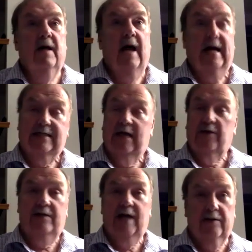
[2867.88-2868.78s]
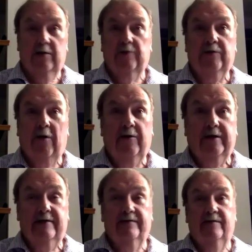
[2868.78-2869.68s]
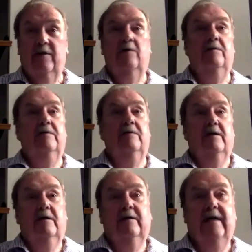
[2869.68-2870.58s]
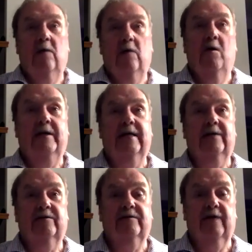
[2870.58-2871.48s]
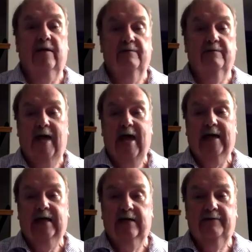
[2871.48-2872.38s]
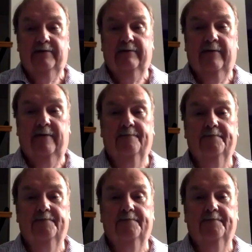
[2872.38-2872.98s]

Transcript: I can tell you now the alternative's no cakewalk either. So hang in there, people.